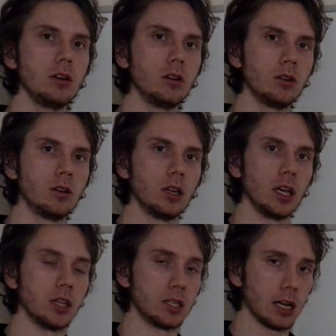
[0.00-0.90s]
in the second
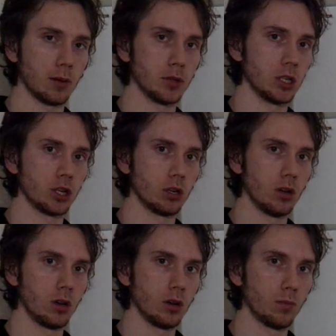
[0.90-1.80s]
position,
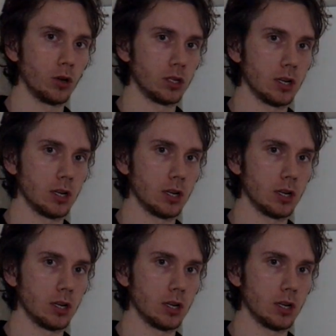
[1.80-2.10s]
but is not.